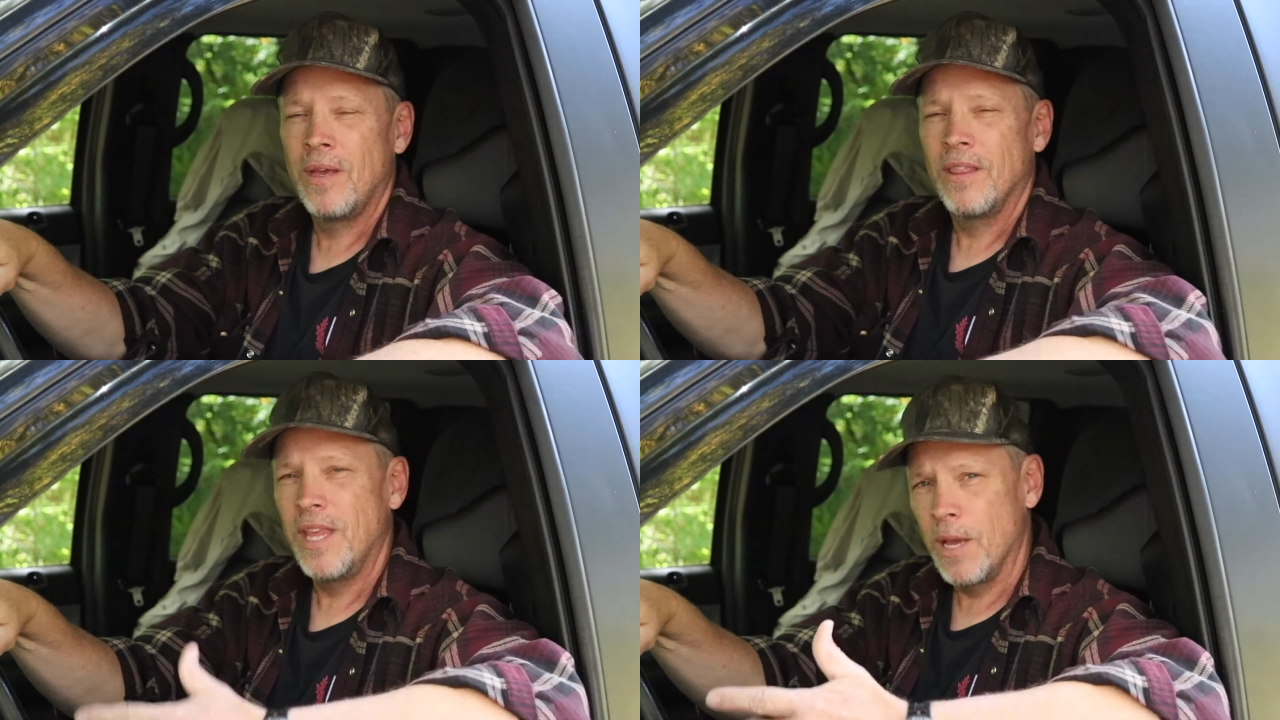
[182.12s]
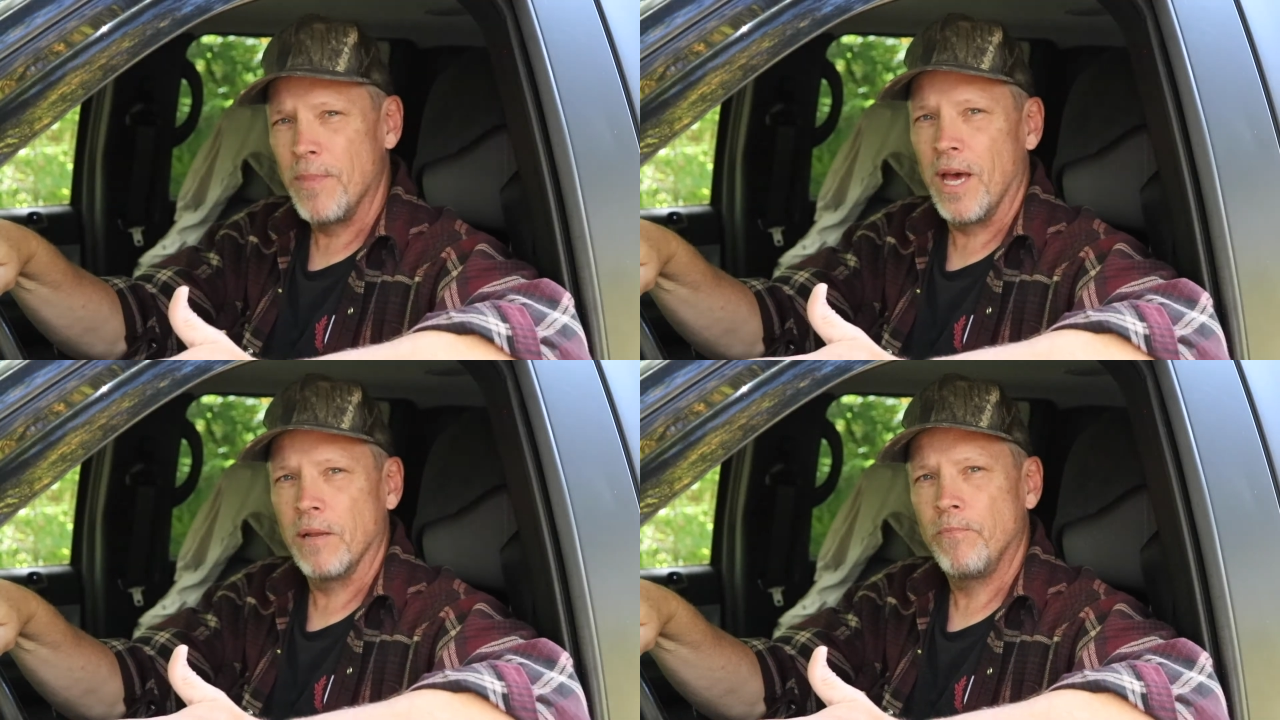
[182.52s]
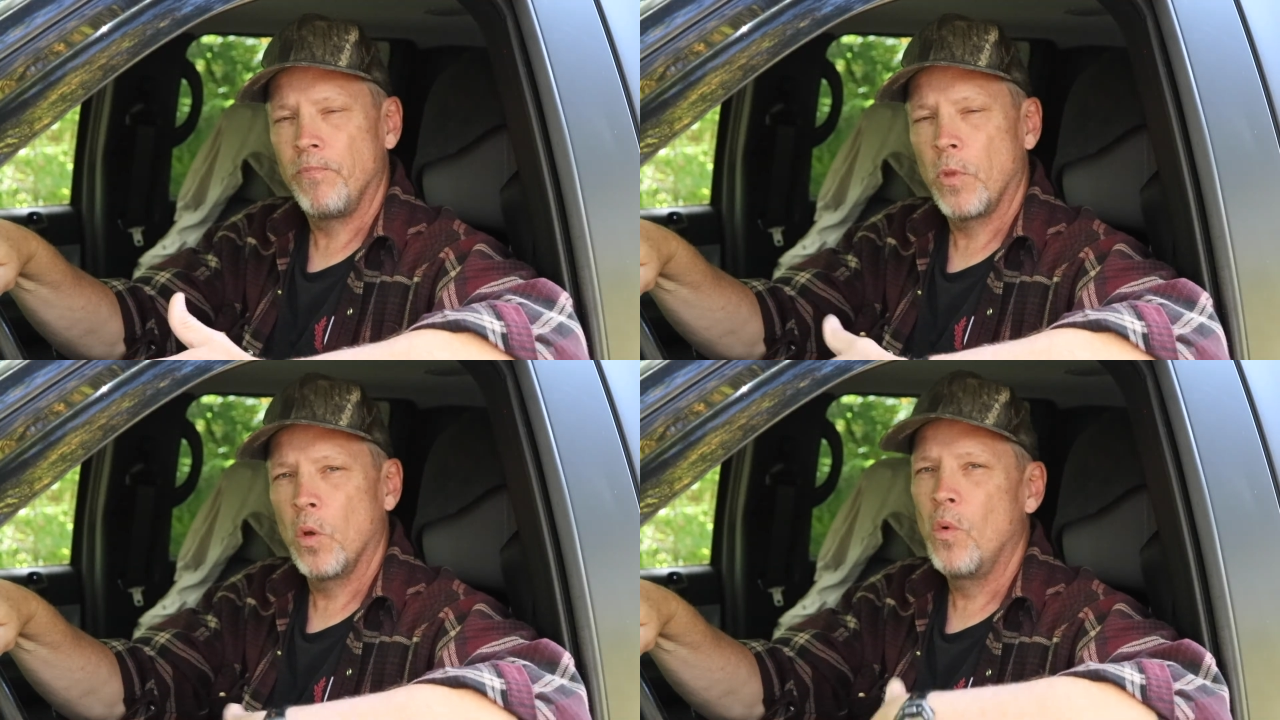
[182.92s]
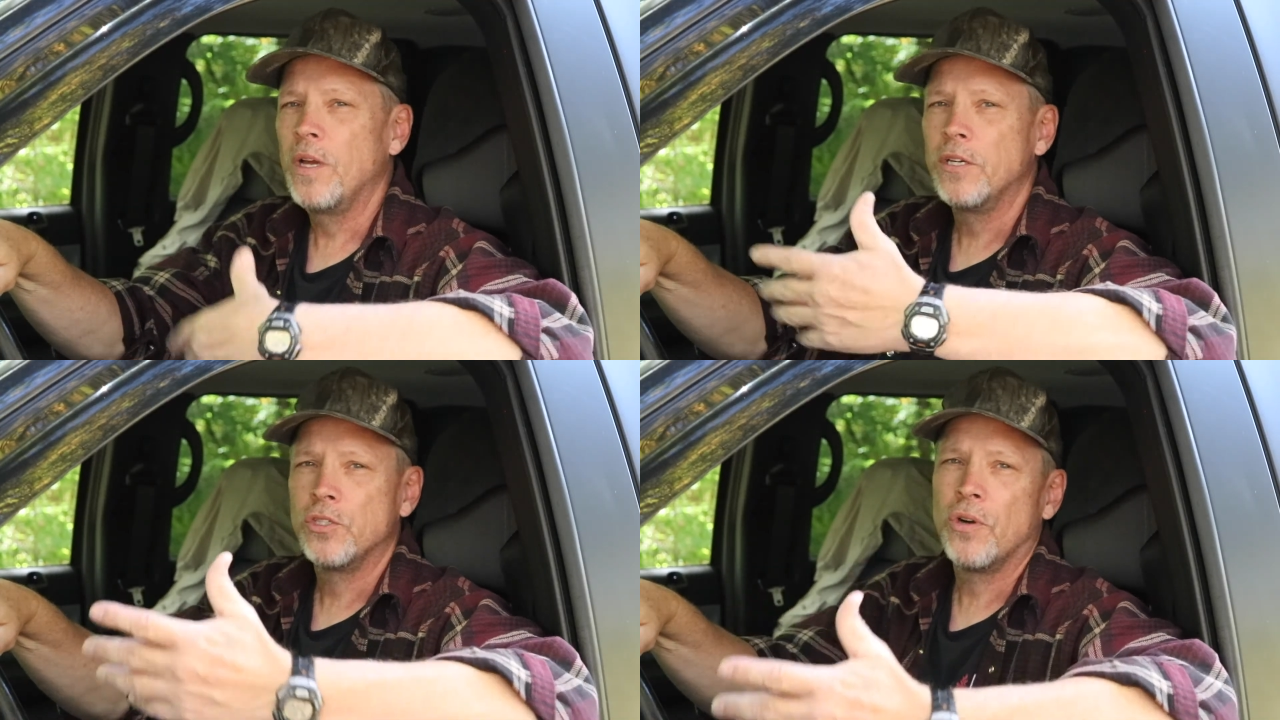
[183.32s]
Think about it. While
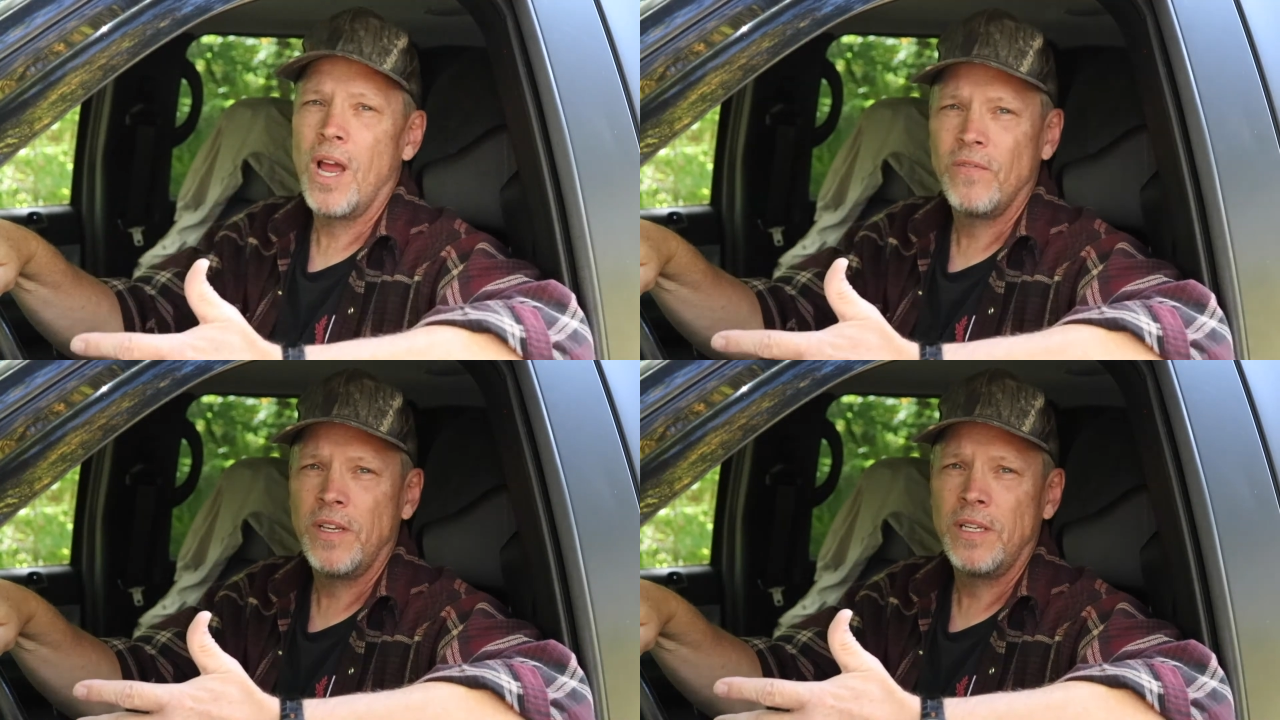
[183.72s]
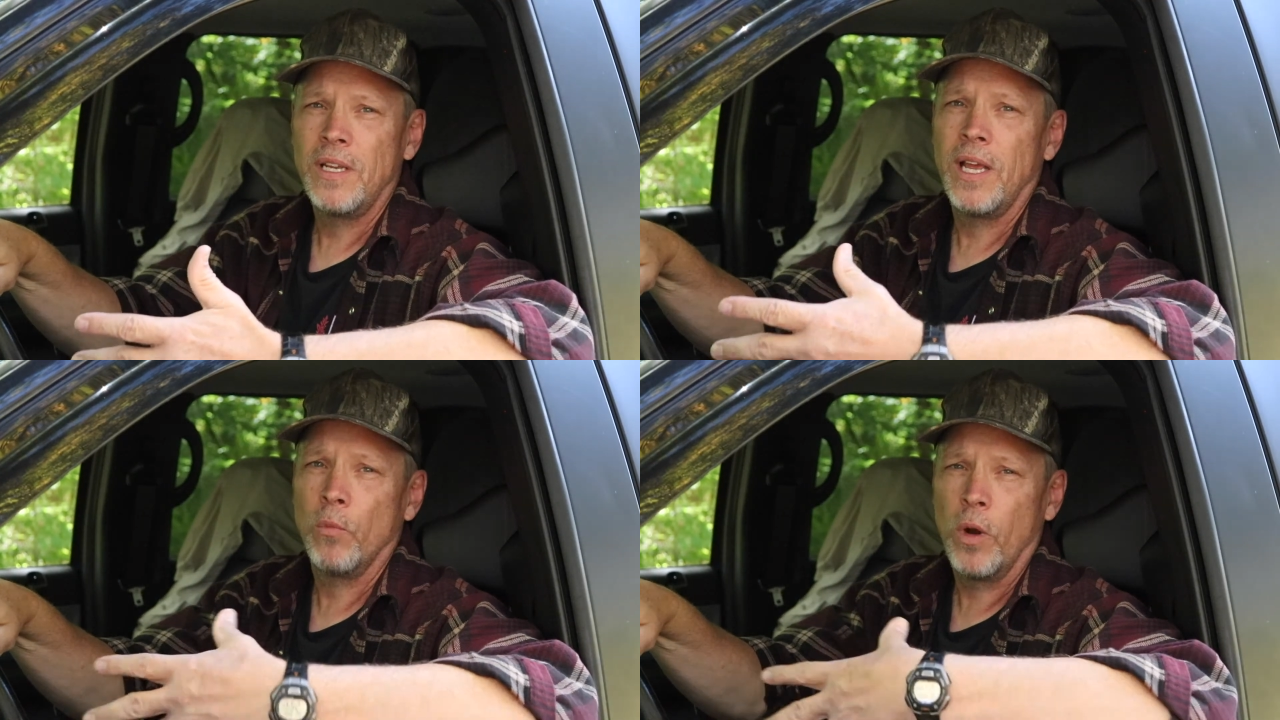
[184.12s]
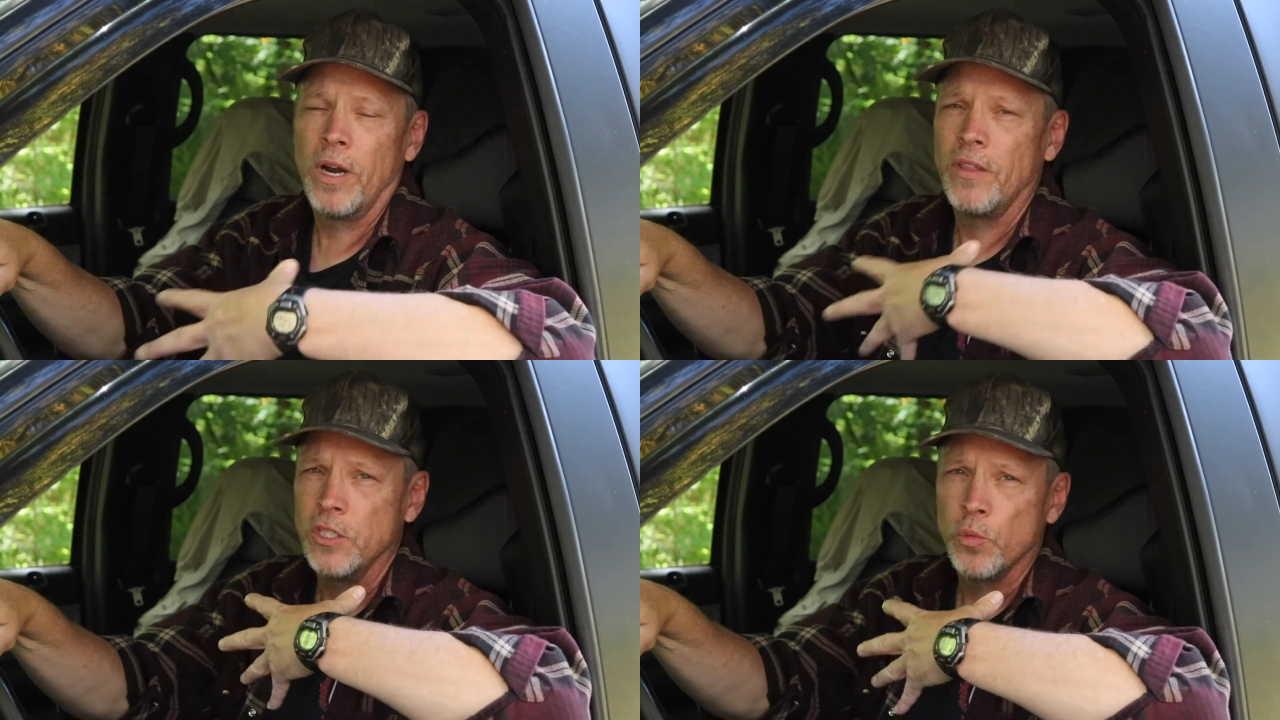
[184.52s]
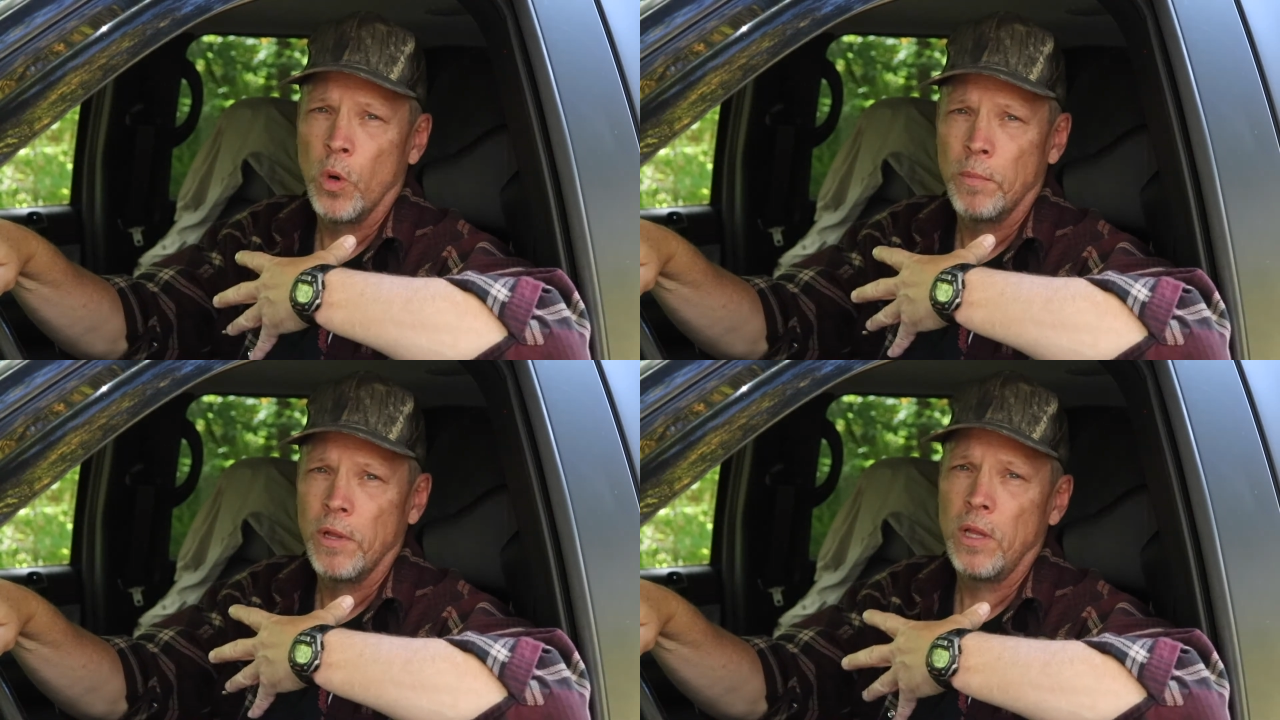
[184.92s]
you're driving and wearing these
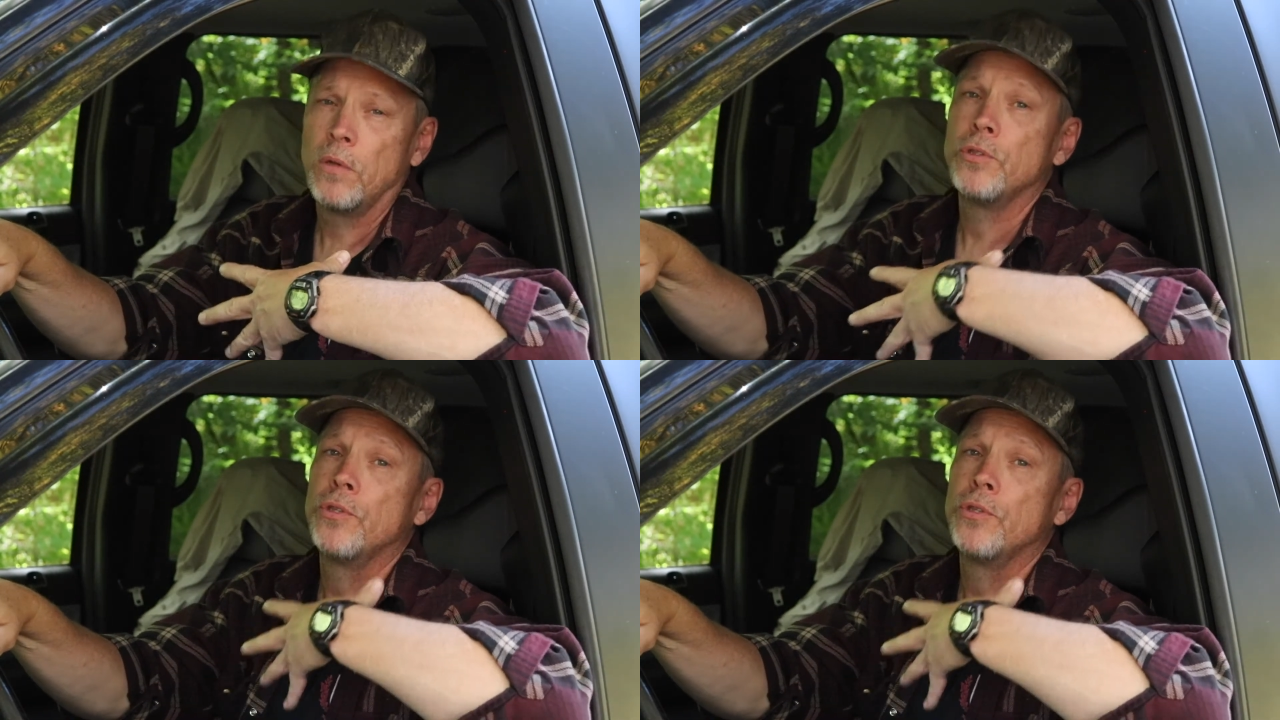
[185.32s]
warm clothes,